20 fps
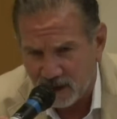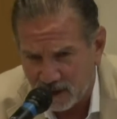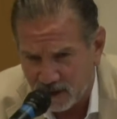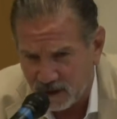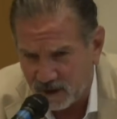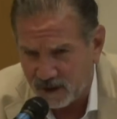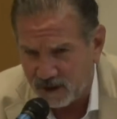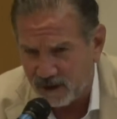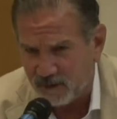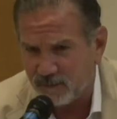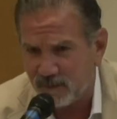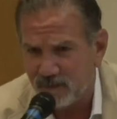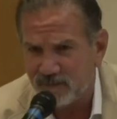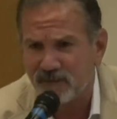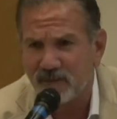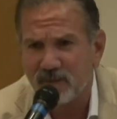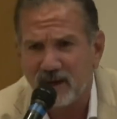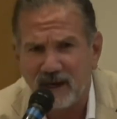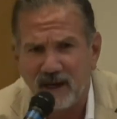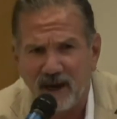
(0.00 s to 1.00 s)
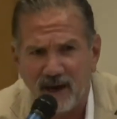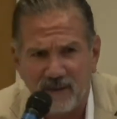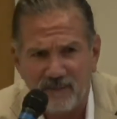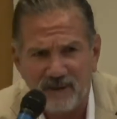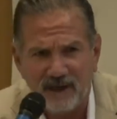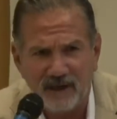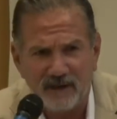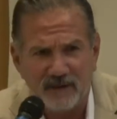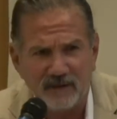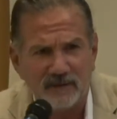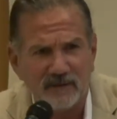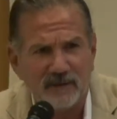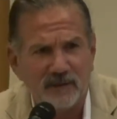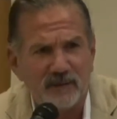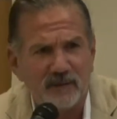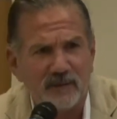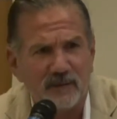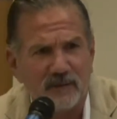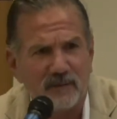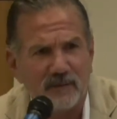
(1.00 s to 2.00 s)
I moved to Miami
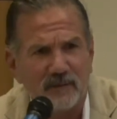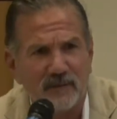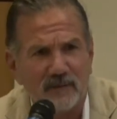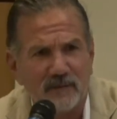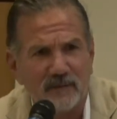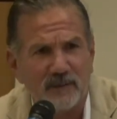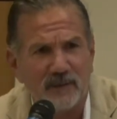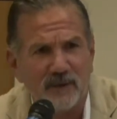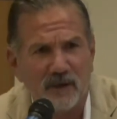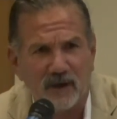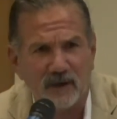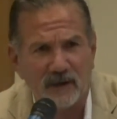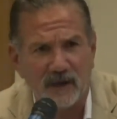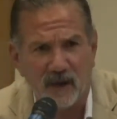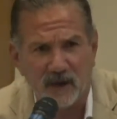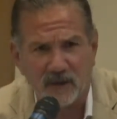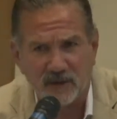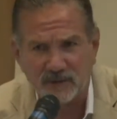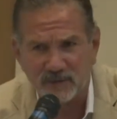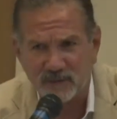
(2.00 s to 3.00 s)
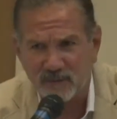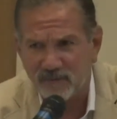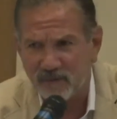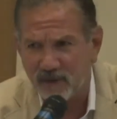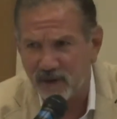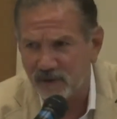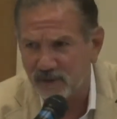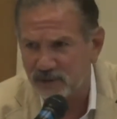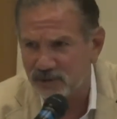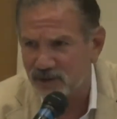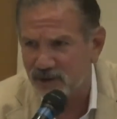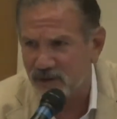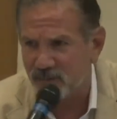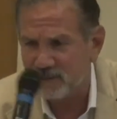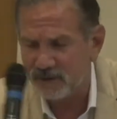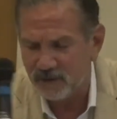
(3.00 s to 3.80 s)
to do a cardiology fellowship.